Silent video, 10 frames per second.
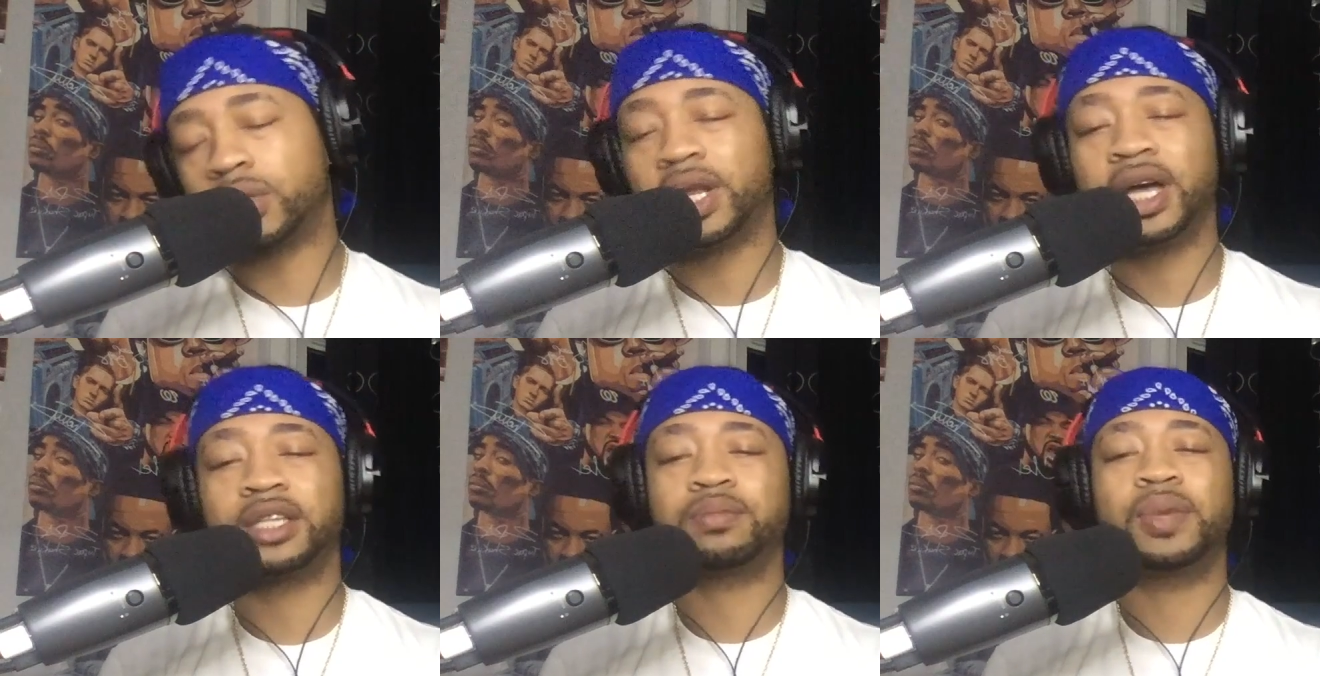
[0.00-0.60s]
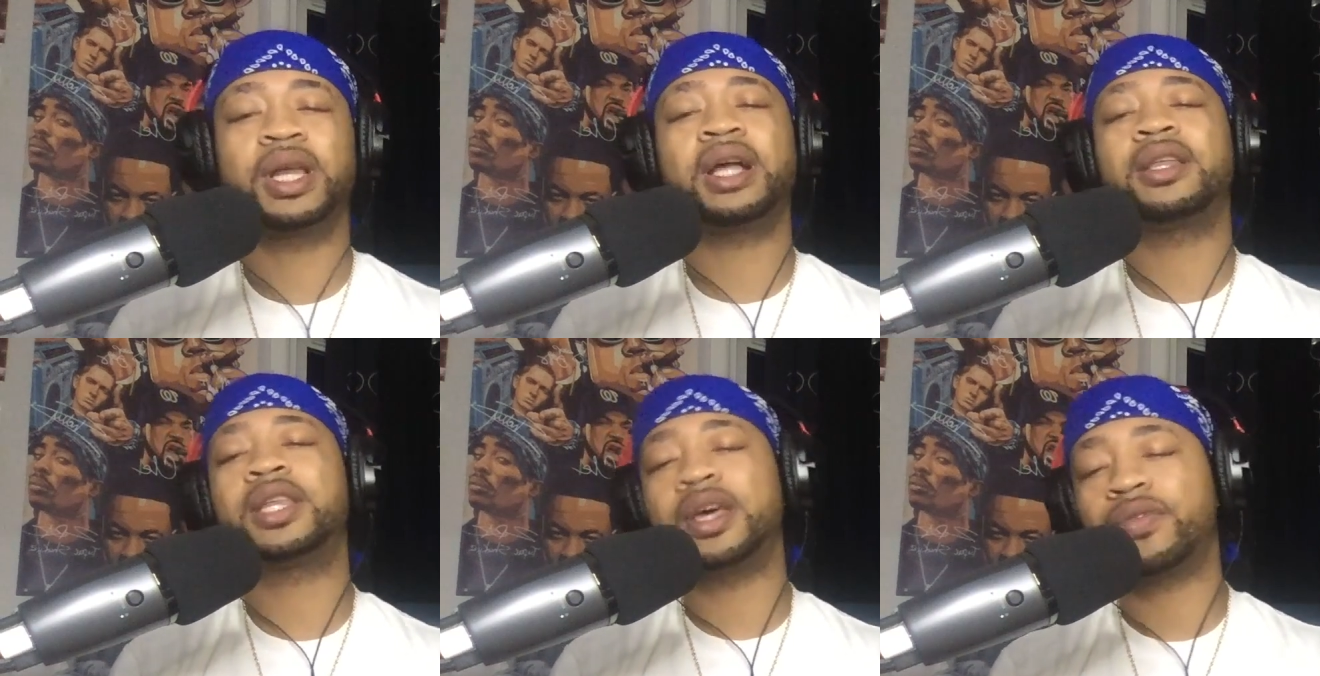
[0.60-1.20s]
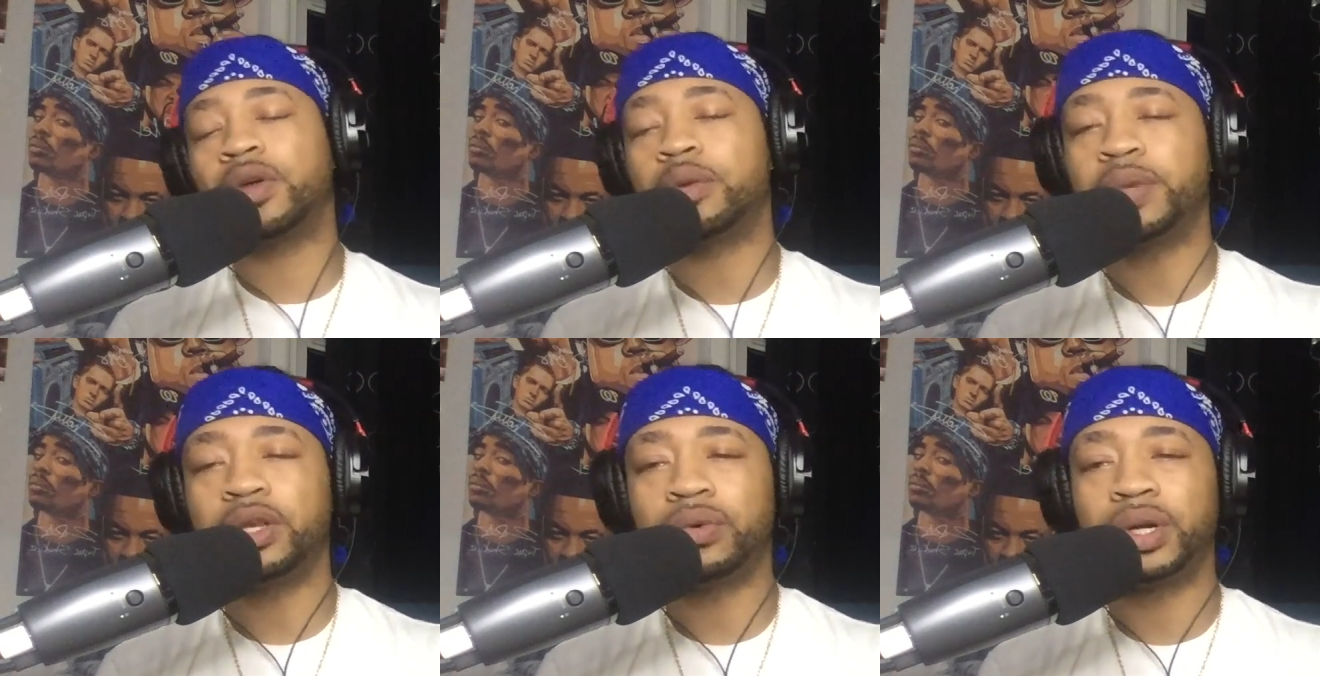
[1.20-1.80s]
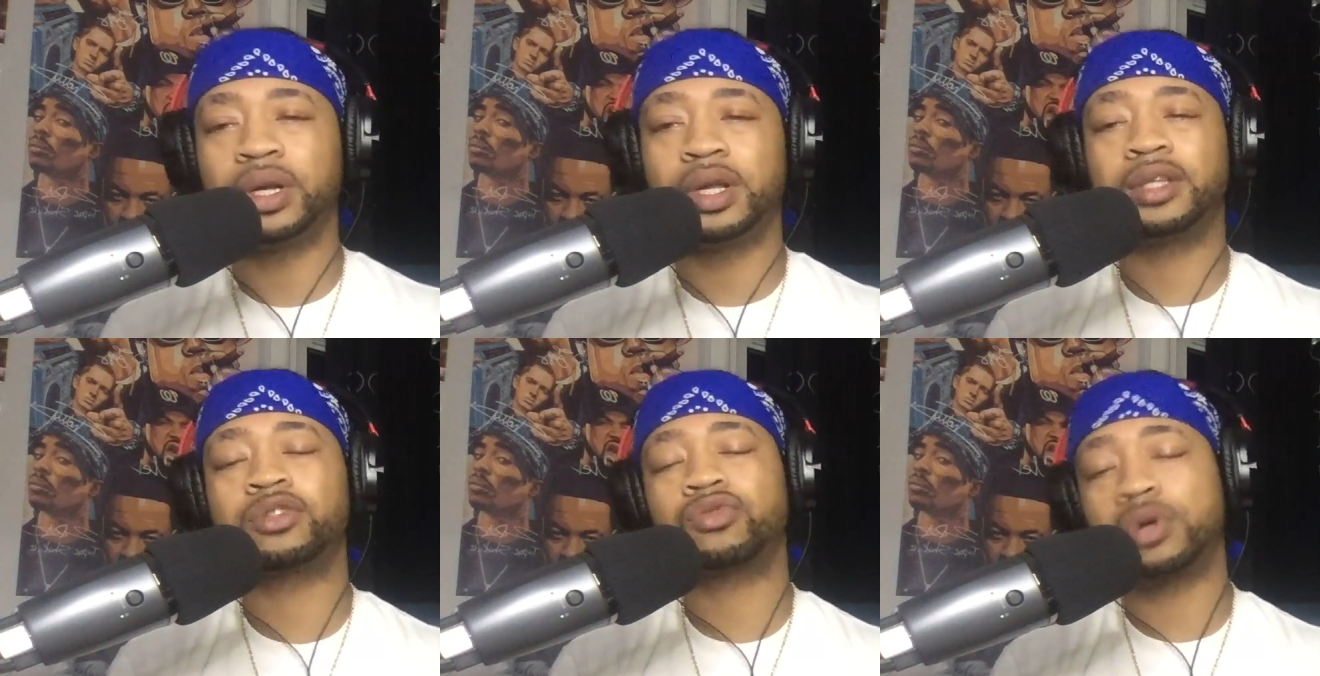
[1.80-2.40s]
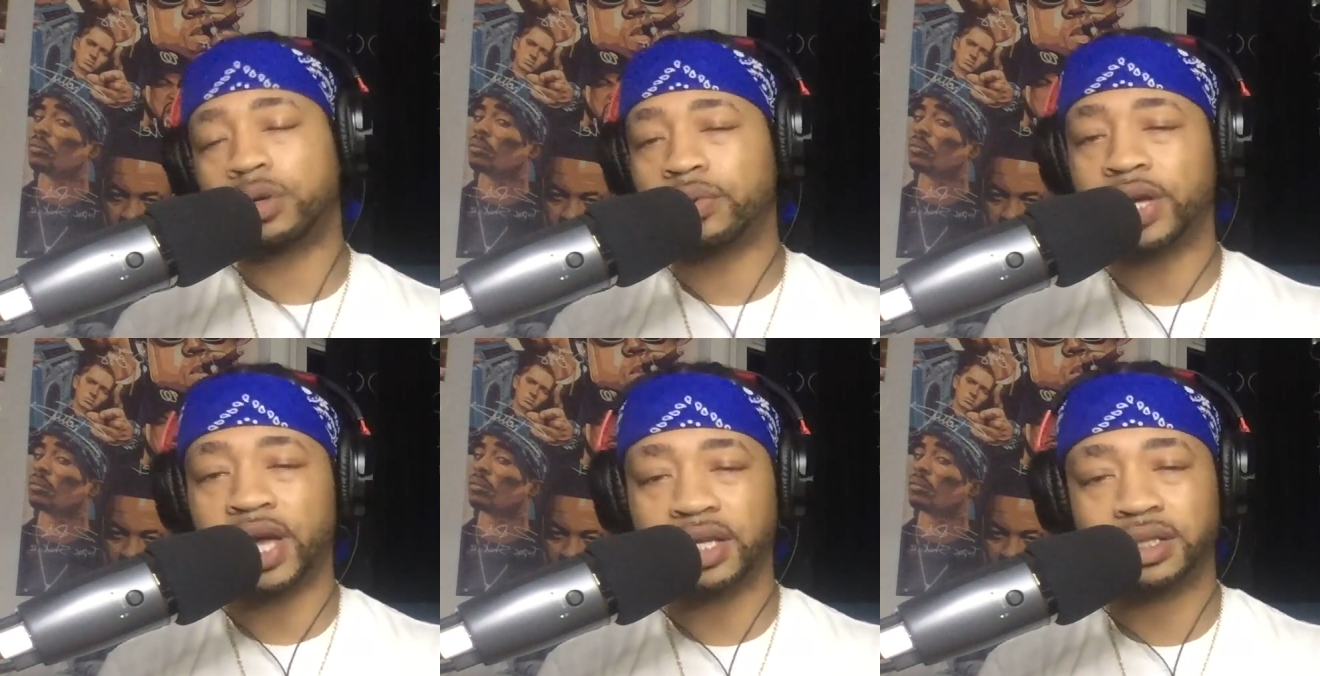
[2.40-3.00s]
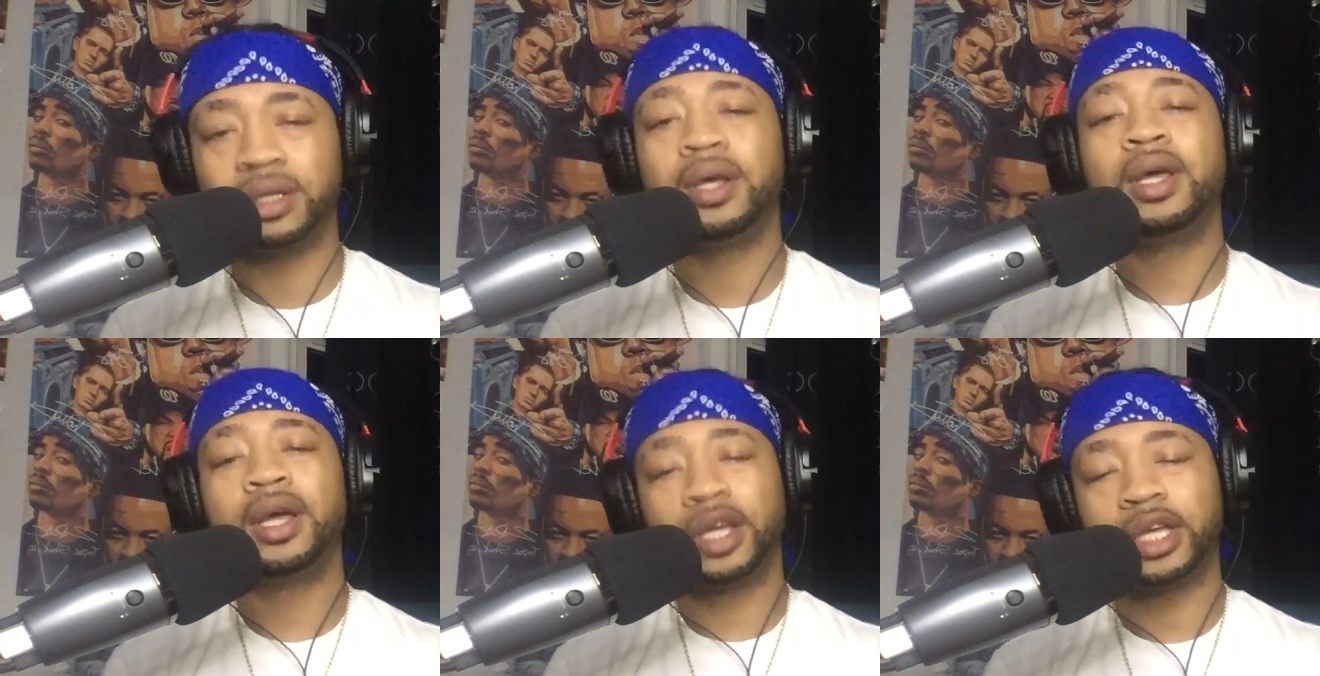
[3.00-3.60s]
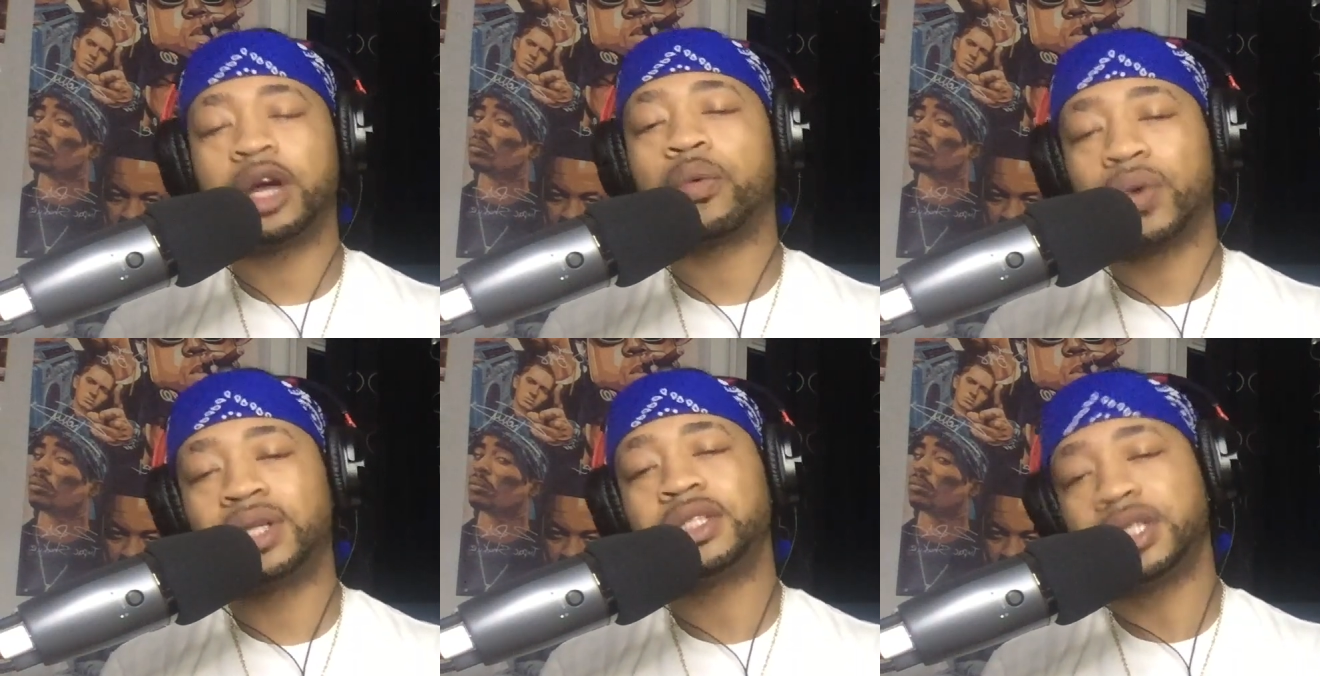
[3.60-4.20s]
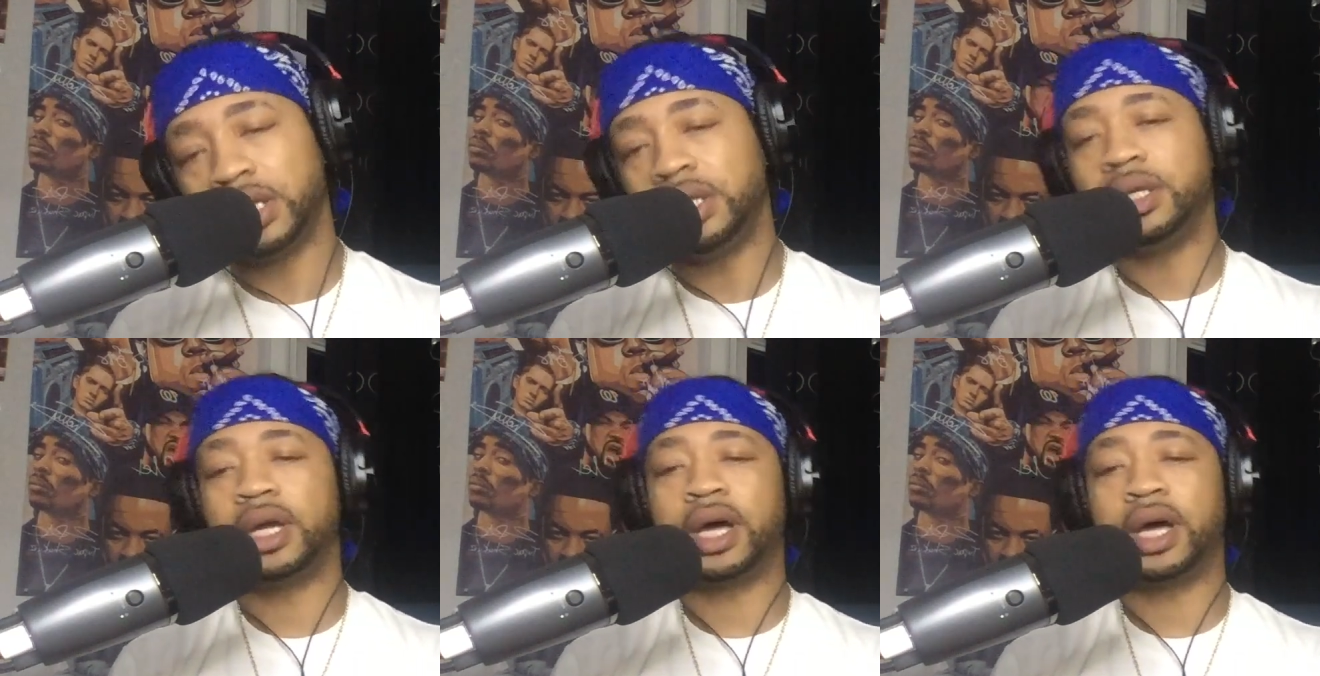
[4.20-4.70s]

Speaker 1: likes, man, I definitely will be doing another struggle reaction. Guaranteed, all